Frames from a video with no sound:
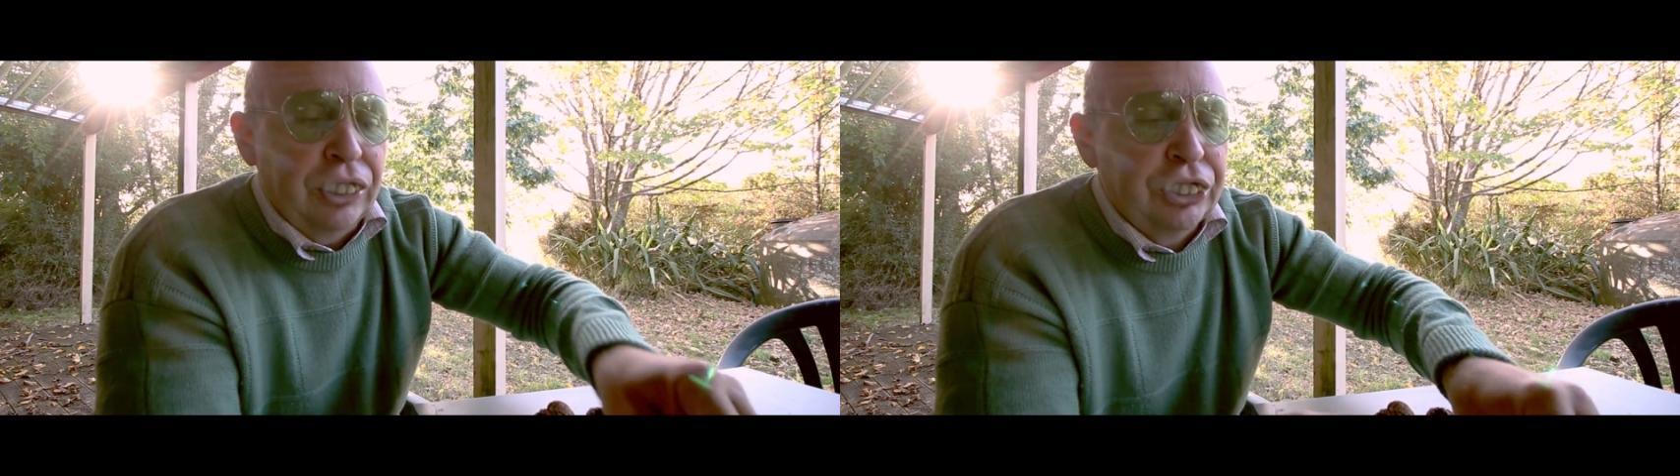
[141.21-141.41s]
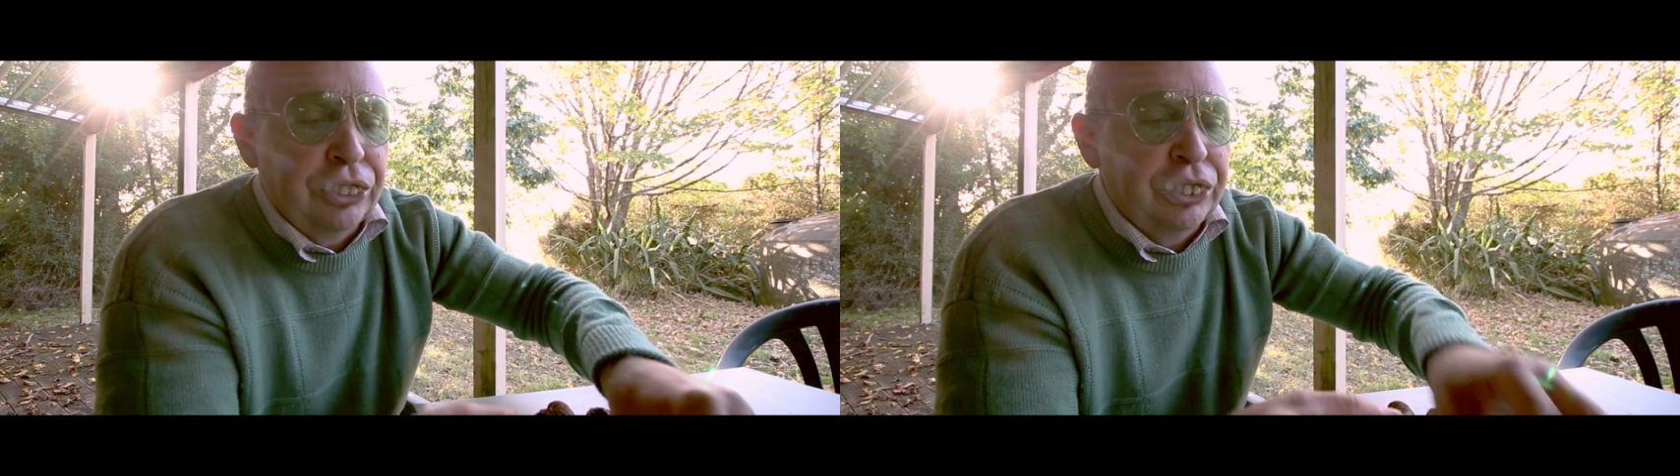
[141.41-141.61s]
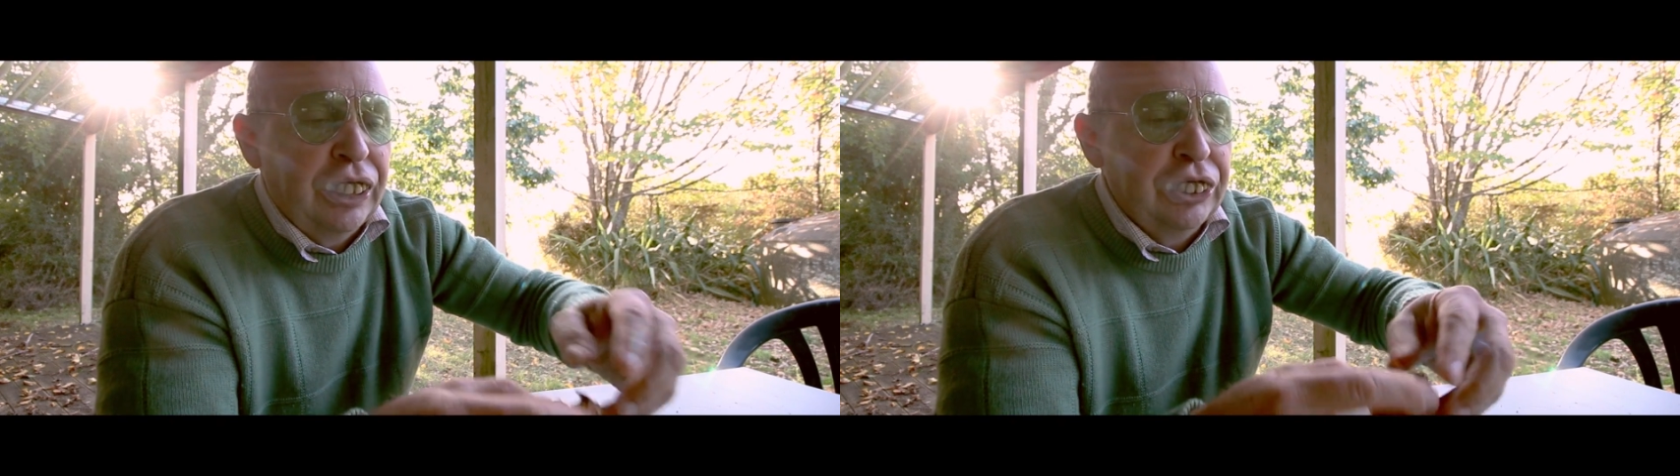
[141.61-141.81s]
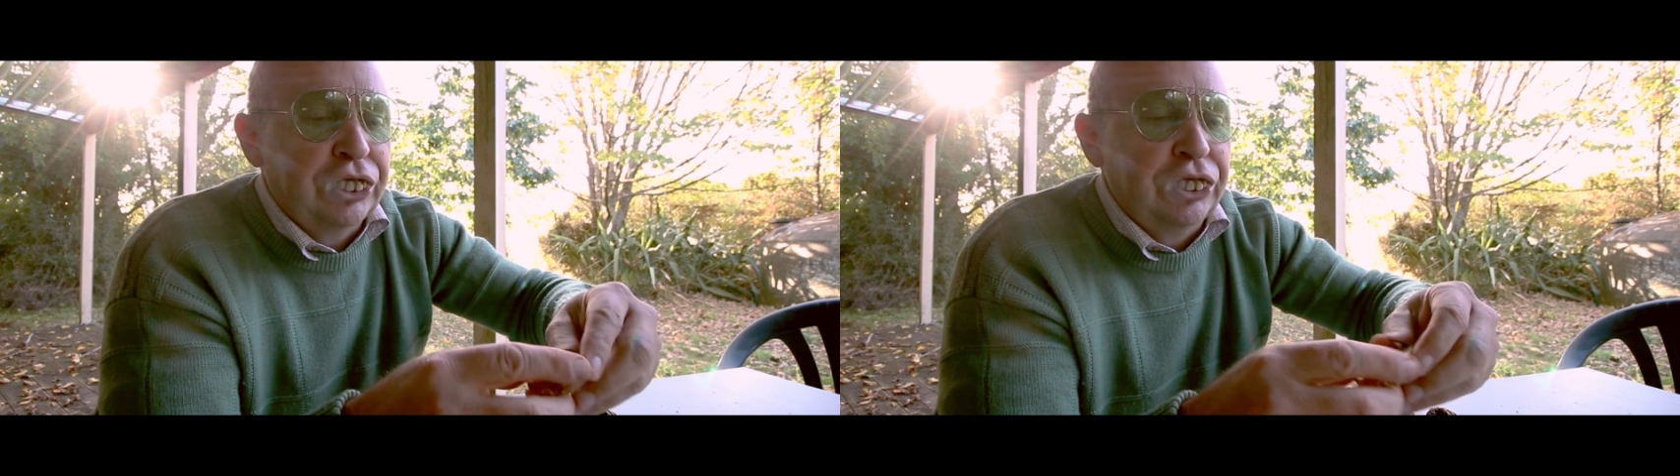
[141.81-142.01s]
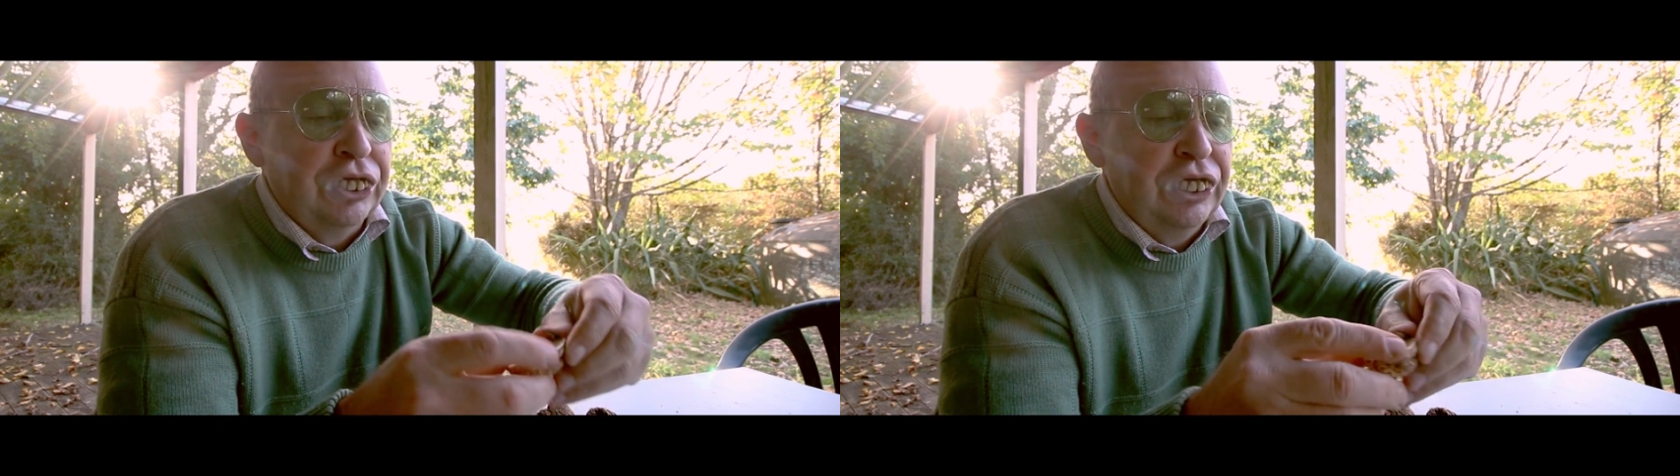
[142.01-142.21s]
It still
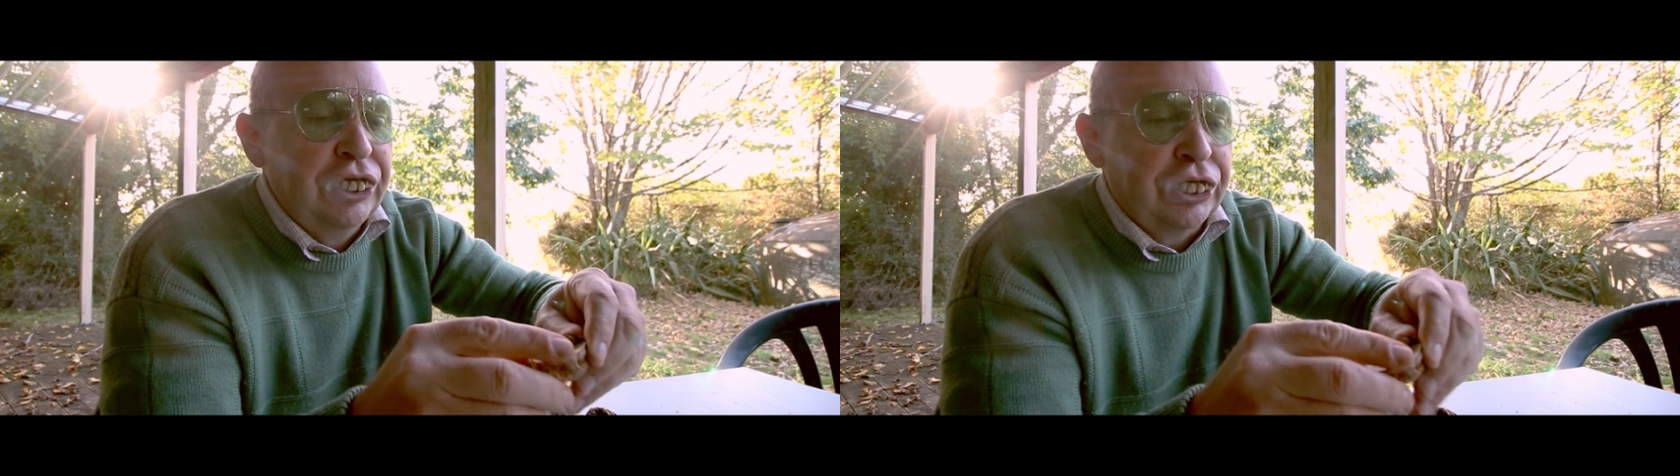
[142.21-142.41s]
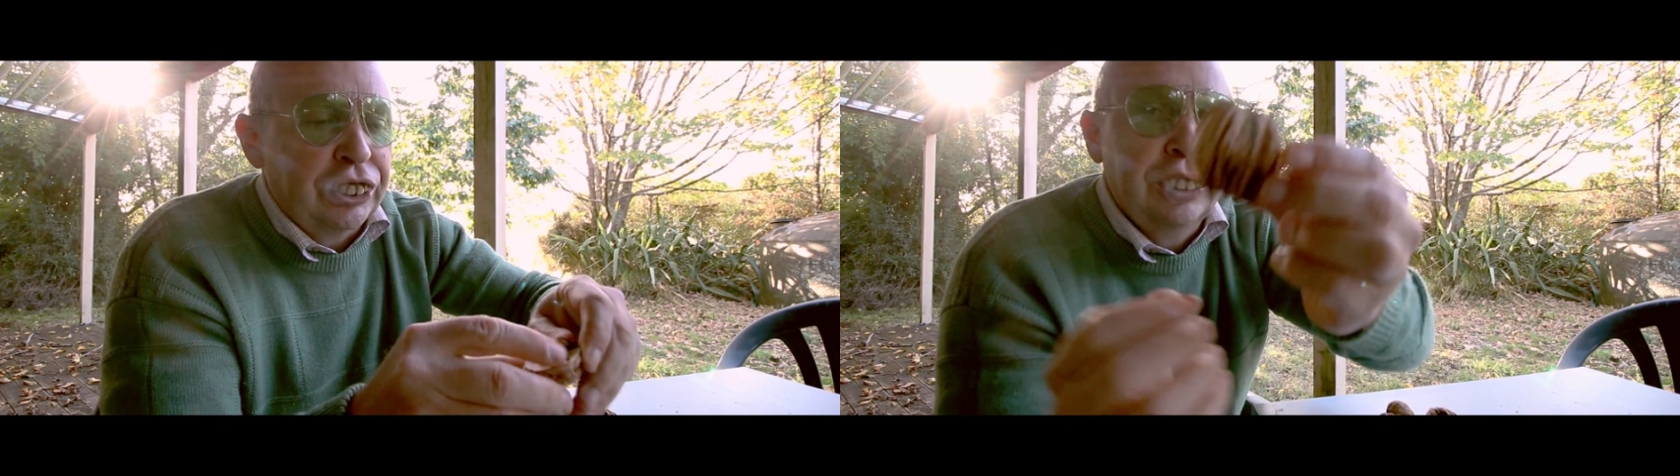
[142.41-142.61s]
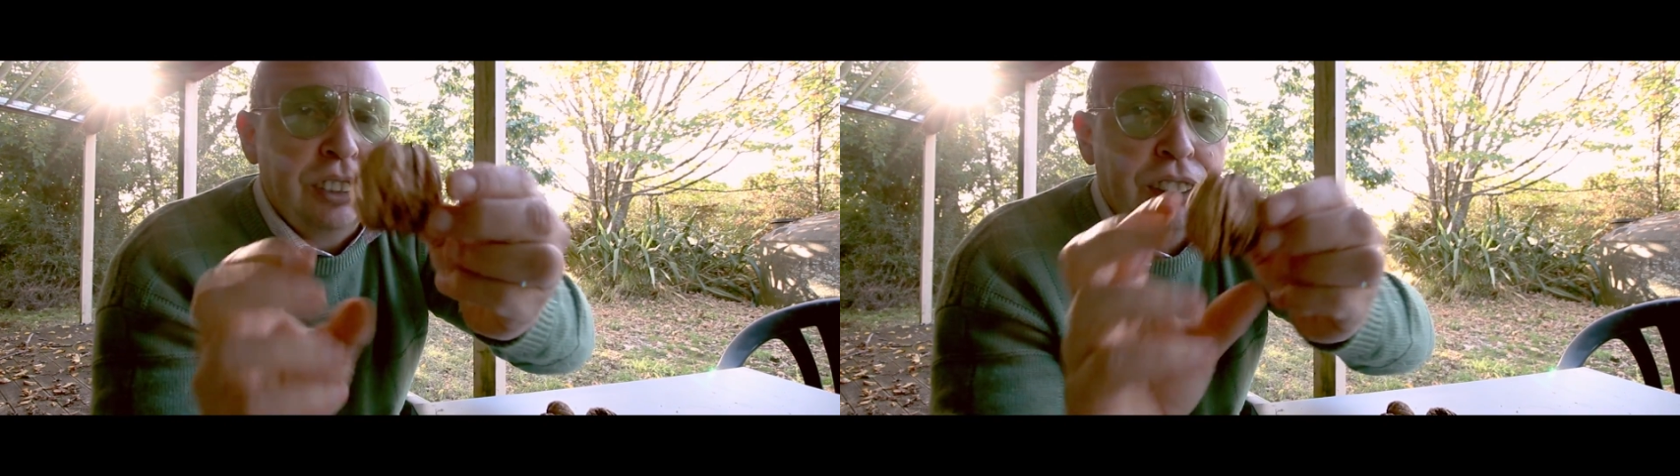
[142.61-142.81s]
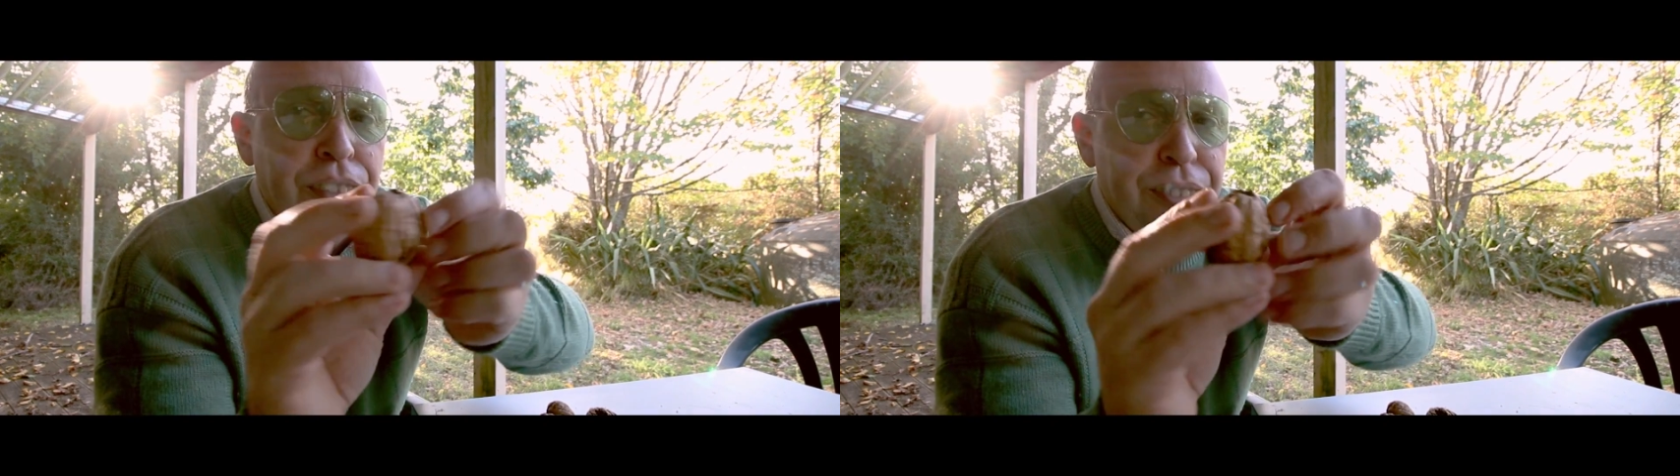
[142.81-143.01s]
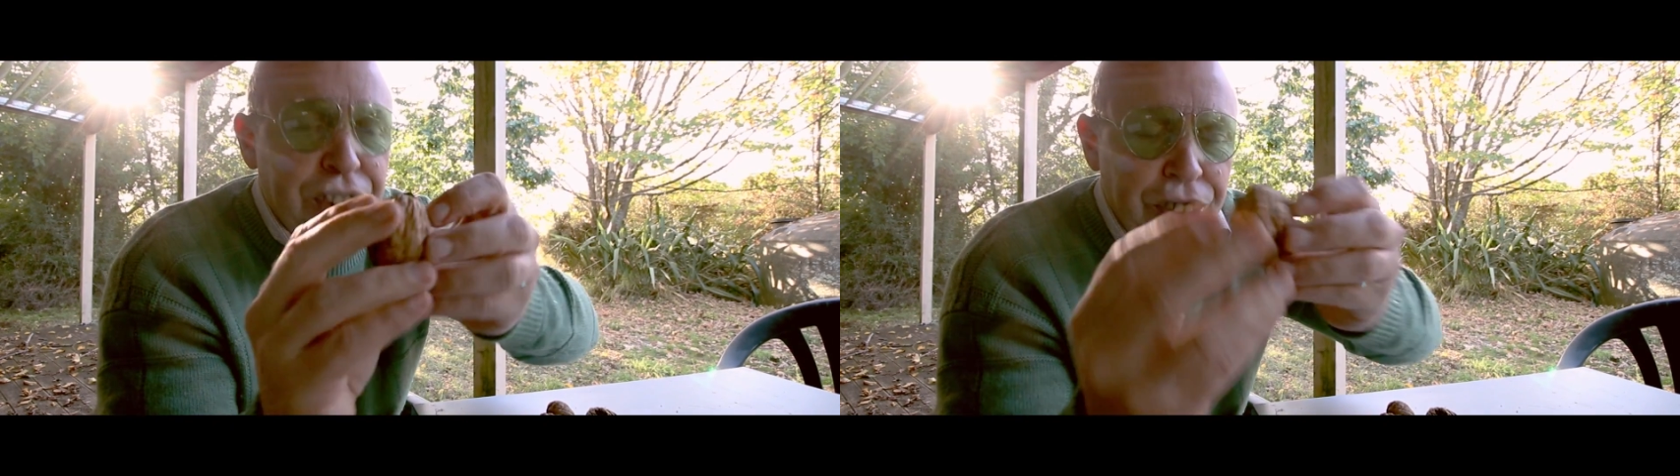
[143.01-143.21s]
tasted delicious. Nut
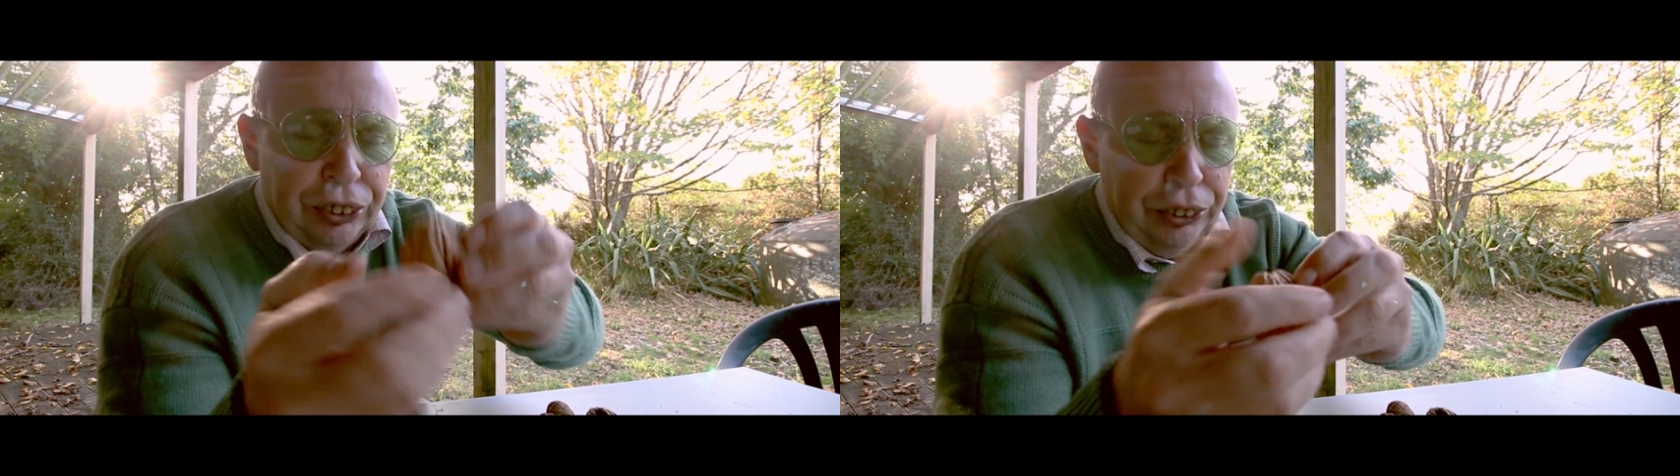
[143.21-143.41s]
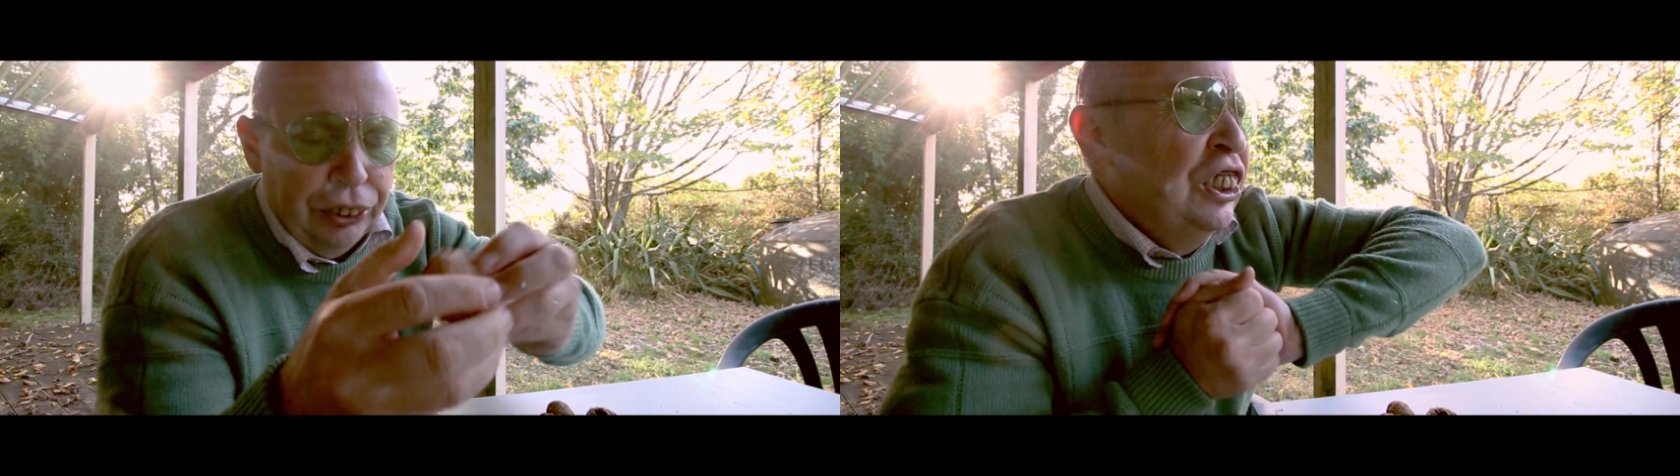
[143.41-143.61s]
number two.